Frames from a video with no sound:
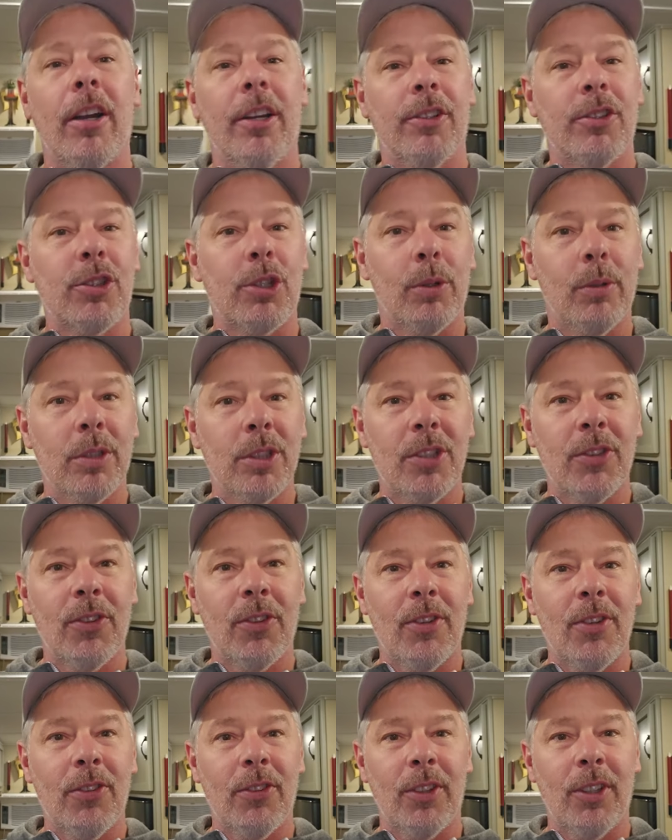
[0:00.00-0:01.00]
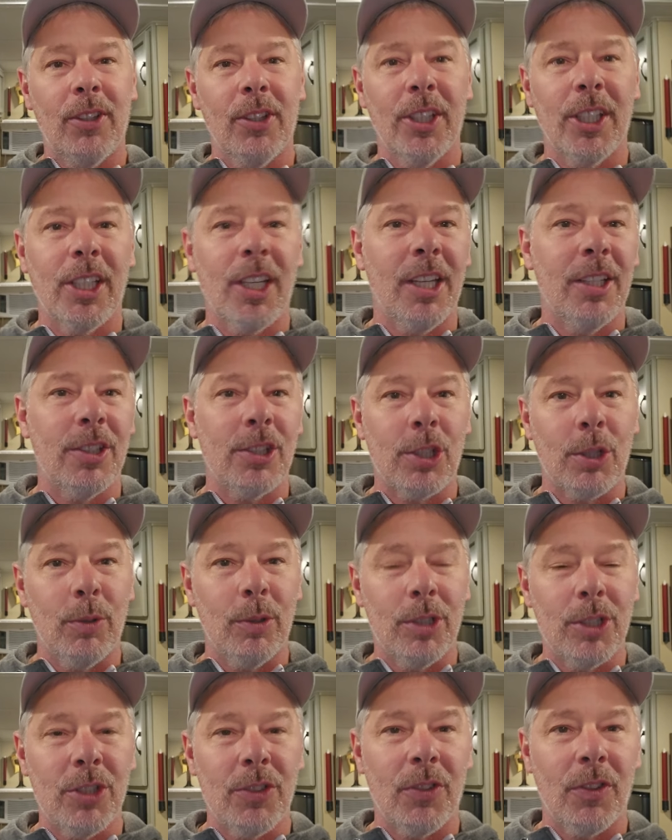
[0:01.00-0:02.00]
and two inches in the ceiling, and two
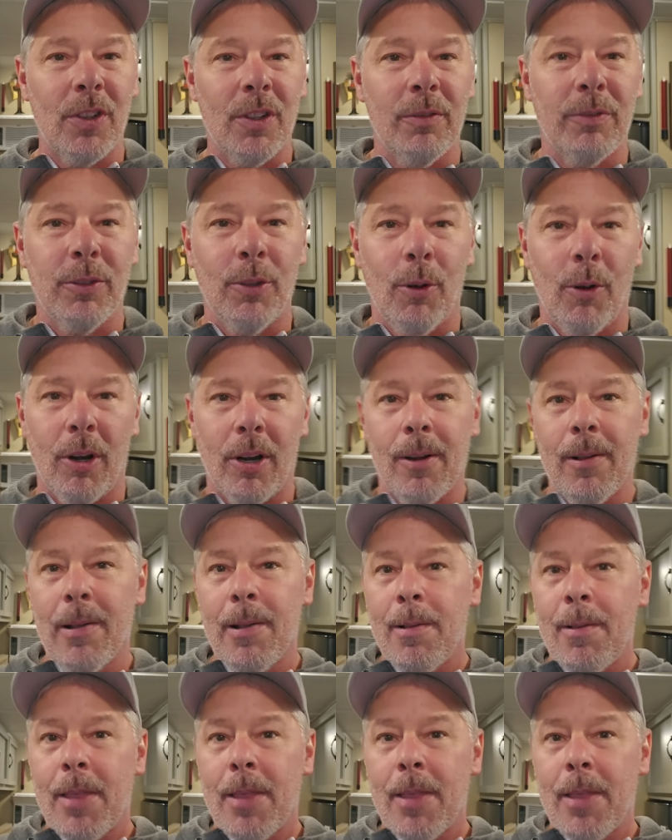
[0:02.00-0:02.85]
inches in the floor.